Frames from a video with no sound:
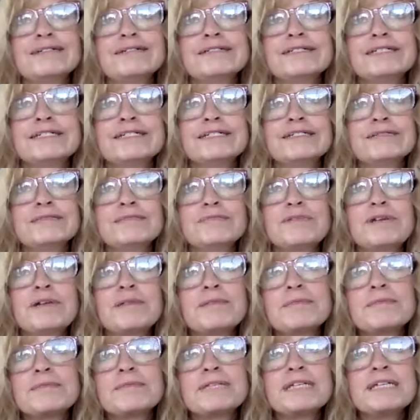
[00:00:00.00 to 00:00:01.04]
don't know,
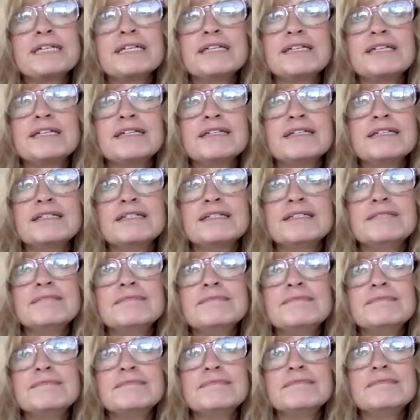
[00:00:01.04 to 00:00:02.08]
probably
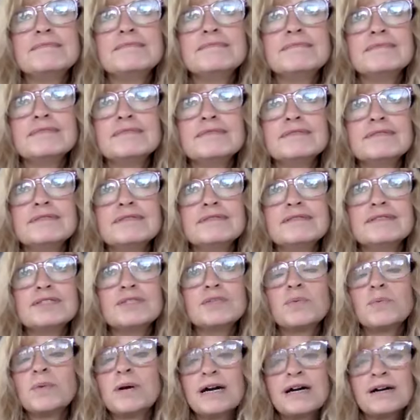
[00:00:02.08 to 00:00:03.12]

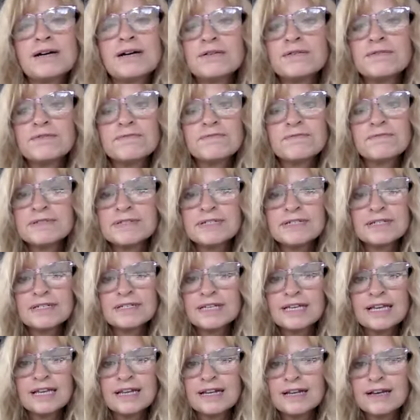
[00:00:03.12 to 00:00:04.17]
12
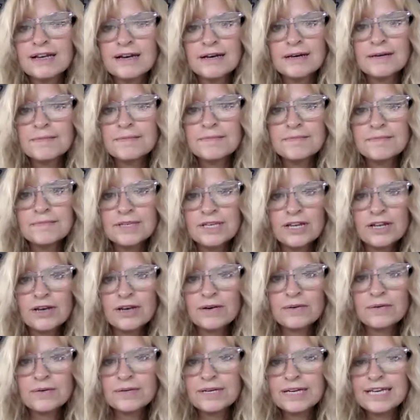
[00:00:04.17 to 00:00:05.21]
and up, you
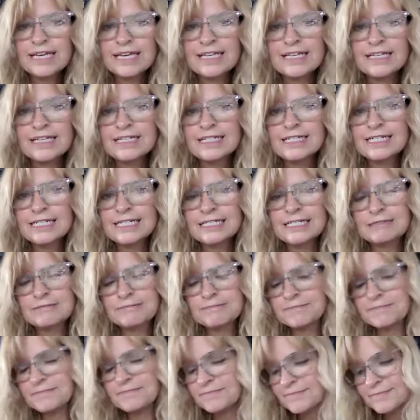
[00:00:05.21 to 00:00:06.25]
know, and,
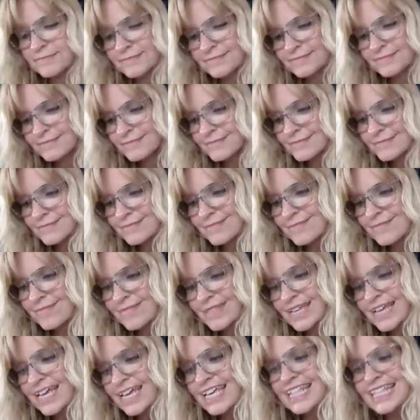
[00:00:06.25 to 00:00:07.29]
um,
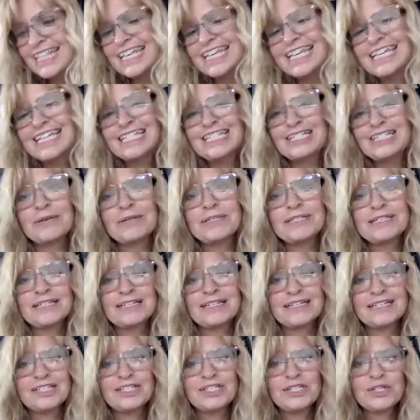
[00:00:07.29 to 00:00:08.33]
and then, so as an
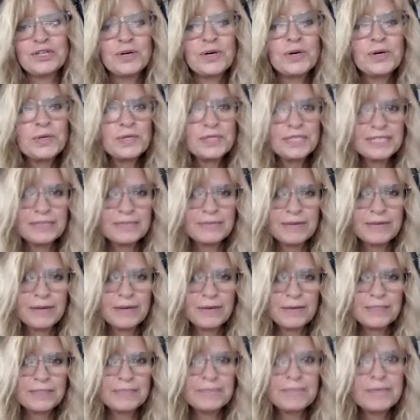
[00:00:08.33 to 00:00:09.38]
adult, when I
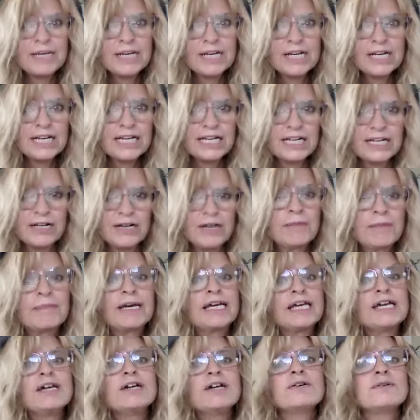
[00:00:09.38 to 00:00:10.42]
was married and on
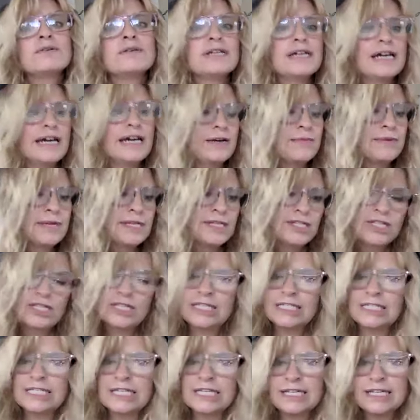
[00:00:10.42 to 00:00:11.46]
my own, I went to
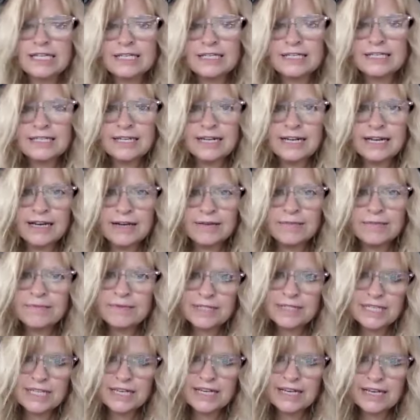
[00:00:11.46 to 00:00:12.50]
the dentist and I
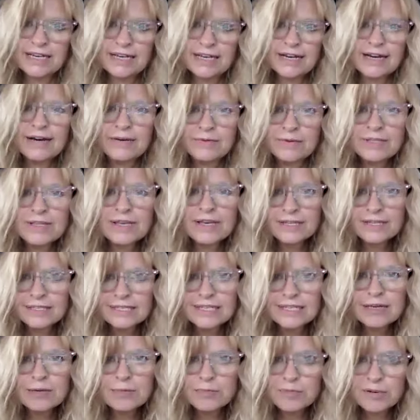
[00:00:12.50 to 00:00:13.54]
was like, I would like to
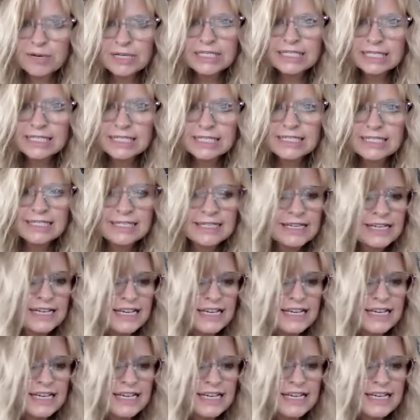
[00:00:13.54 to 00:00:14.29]
get braces.